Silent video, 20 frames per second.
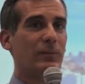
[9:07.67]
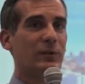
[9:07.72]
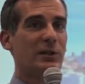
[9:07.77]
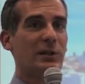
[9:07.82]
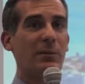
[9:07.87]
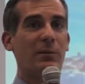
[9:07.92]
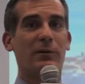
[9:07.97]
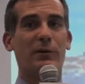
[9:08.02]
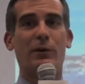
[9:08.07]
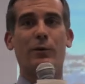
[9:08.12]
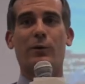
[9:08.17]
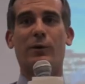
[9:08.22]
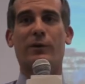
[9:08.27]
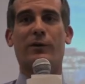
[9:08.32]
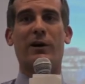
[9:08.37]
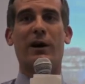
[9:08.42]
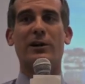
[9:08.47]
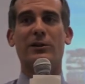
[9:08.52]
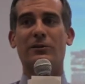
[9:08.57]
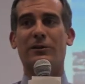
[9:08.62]
Some of you would
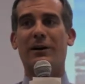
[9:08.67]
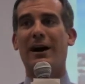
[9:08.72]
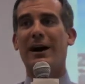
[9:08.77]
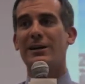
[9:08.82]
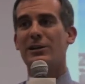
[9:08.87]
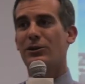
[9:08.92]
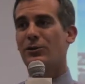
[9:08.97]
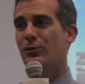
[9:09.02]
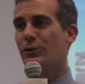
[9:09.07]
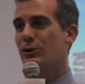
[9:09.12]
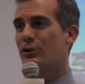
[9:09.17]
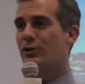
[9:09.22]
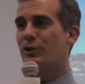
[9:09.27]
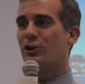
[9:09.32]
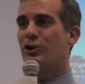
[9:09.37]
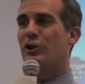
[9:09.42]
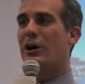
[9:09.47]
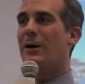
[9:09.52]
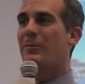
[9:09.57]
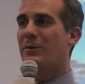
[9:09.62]
have gone to a high school, you took
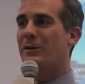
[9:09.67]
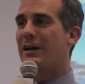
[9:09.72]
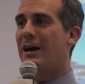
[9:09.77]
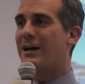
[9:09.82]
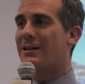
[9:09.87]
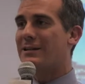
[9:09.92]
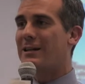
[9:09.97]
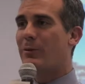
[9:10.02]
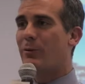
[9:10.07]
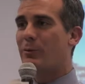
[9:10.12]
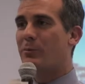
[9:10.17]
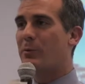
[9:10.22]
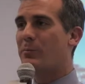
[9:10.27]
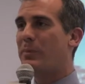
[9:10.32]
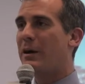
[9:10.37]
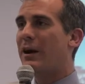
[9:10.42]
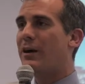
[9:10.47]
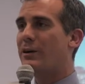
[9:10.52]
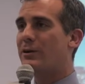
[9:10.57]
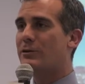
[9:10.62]
shop class that would
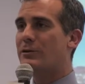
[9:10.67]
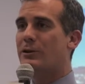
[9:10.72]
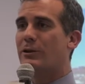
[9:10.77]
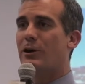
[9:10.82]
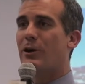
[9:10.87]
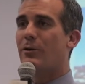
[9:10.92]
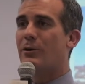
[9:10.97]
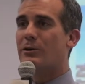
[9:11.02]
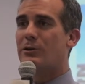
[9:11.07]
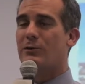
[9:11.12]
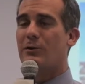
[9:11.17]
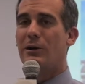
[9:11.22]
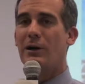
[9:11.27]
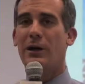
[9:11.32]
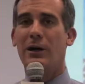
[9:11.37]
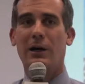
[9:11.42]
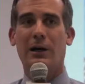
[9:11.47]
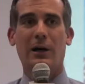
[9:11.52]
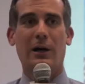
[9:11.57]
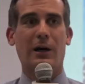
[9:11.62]
prepare you to go into
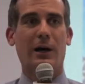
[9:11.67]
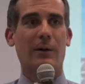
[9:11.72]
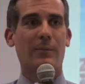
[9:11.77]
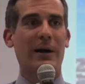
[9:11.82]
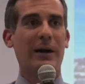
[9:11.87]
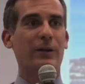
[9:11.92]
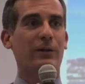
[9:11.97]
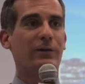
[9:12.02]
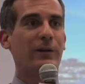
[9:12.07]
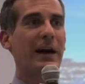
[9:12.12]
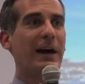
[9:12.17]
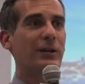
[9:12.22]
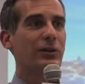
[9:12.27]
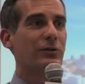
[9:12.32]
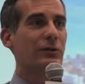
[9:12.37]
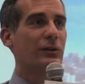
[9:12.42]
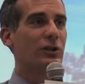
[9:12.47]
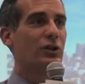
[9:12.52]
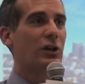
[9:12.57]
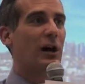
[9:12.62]
a
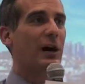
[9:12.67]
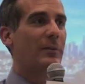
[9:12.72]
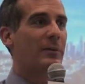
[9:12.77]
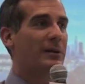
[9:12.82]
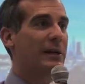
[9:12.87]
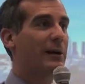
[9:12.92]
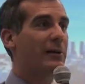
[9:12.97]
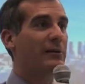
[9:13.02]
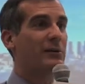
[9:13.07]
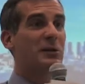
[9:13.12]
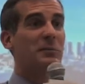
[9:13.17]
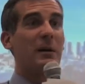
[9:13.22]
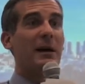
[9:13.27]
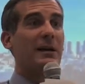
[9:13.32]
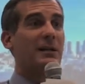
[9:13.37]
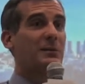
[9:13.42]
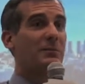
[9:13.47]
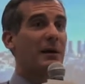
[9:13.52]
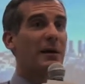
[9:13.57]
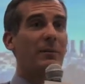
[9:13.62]
manufacturing job in
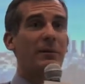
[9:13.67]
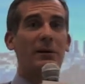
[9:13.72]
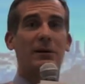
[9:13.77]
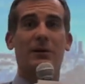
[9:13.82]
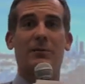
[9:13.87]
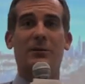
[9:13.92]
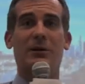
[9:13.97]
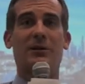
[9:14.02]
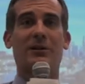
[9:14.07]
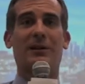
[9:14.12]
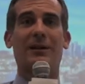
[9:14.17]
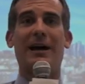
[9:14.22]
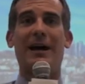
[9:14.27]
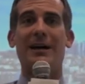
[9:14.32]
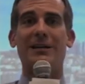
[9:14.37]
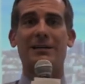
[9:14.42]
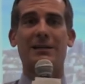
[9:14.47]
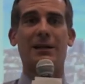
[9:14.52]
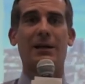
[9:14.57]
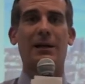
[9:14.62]
aerospace maybe in the middle
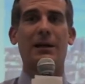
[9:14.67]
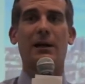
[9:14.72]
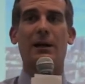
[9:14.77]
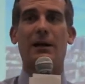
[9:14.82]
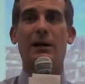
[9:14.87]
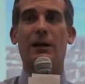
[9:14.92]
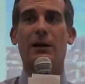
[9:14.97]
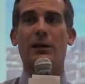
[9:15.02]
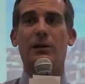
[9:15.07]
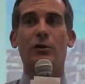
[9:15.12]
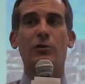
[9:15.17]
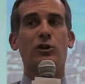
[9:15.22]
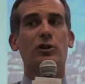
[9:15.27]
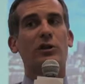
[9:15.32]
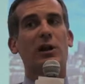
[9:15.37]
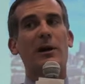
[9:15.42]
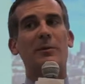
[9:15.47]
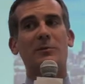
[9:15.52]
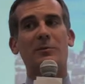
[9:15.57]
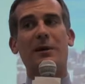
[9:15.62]
class. Those
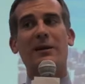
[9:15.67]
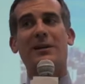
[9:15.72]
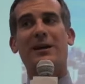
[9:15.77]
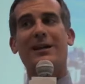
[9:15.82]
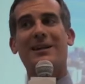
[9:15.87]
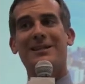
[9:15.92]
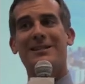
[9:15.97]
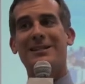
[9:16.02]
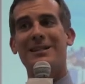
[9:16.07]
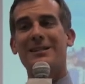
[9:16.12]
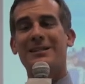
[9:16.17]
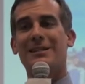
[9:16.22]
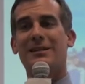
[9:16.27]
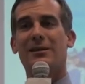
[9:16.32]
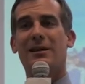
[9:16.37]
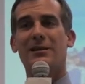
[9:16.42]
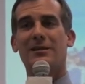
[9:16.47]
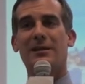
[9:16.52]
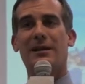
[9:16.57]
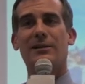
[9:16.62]
jobs may not exist
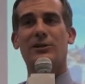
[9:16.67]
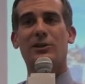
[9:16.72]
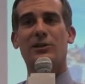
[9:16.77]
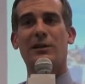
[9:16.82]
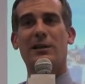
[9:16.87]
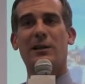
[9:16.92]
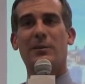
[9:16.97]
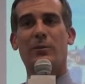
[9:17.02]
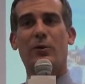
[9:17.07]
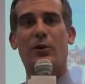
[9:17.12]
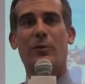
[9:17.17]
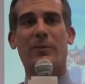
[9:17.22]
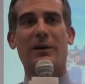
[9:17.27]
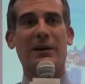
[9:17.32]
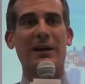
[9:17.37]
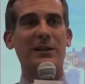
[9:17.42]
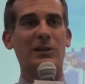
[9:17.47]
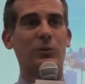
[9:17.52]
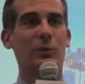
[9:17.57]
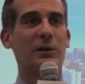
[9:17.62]
in Los Angeles anymore,
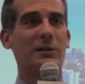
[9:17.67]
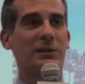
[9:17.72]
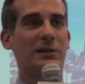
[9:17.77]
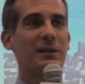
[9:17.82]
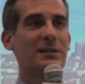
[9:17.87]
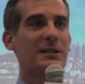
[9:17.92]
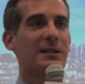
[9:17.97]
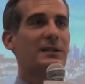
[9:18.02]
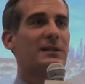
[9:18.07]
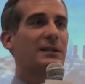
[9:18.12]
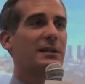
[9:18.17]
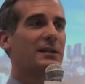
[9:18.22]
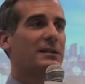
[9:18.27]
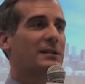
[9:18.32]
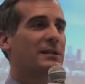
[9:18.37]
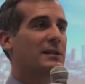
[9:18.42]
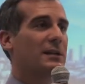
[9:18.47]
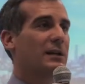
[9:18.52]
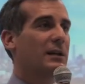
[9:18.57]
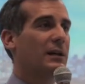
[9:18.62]
but guess what does
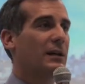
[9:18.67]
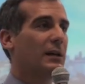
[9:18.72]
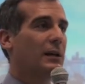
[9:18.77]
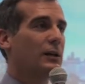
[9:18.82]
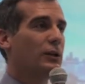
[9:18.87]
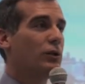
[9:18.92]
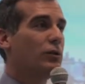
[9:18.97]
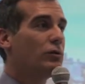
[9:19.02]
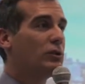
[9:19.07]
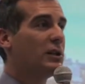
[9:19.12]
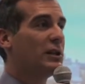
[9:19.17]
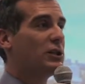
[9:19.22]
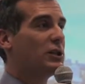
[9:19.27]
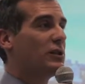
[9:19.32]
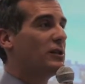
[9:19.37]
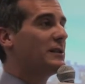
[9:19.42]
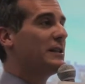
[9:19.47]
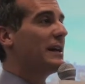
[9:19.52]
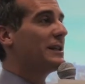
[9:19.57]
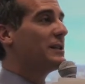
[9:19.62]
exist? New
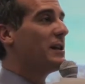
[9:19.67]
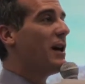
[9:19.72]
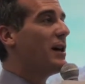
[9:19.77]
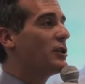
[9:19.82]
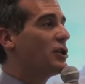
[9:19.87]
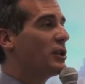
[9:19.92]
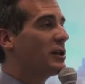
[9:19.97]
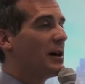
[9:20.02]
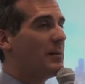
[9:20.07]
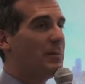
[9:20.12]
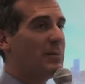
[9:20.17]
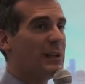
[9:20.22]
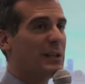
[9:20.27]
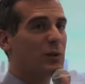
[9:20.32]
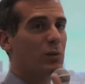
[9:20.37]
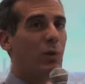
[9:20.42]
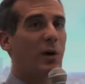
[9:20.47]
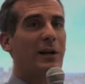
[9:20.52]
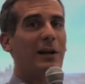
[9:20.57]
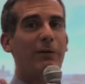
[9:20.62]
digital technology
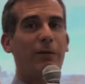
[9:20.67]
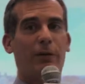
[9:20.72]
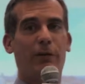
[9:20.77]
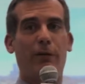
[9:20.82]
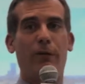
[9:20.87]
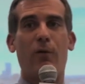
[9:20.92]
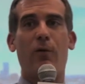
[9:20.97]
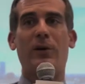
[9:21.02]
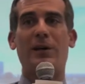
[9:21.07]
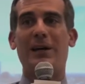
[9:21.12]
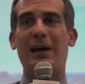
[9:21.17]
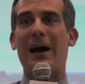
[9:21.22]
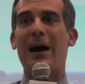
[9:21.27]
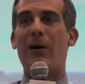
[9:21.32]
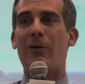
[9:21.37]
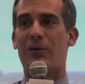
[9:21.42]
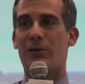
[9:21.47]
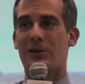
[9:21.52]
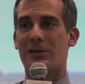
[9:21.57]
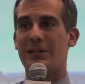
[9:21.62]
companies, one every 40
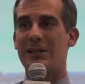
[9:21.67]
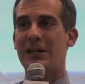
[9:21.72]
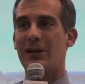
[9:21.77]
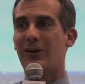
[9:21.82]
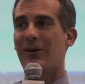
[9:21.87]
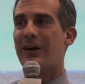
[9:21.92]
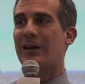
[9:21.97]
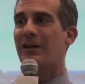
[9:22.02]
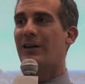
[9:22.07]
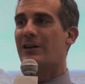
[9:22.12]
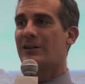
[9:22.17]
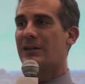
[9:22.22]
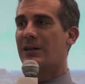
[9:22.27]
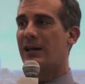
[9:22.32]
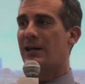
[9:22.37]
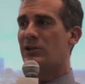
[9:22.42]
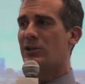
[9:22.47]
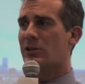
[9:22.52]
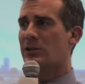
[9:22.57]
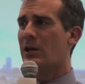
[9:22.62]
hours here in Los
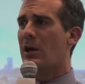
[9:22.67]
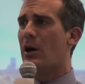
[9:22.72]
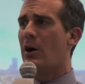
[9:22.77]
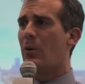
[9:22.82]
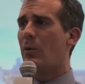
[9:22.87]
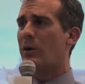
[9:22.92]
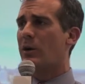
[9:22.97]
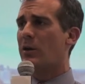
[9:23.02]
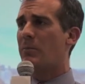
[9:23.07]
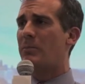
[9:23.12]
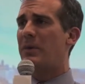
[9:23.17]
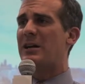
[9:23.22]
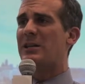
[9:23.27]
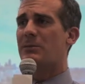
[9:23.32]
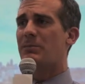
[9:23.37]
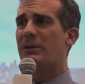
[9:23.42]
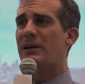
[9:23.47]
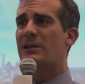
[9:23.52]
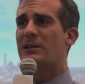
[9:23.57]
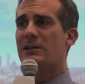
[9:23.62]
Angeles, one of the
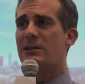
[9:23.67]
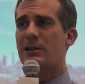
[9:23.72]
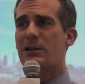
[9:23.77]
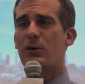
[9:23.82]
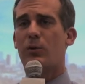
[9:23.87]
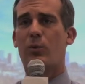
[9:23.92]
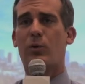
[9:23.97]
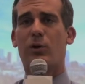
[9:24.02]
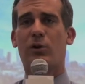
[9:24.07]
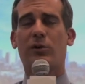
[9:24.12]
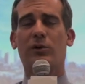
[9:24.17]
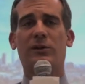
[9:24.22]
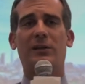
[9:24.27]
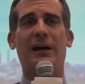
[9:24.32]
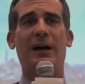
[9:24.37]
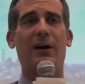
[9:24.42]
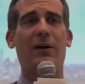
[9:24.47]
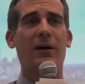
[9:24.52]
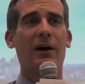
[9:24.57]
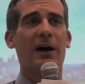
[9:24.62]
best places in the world
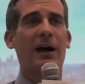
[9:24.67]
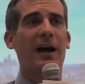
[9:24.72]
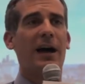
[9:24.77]
now.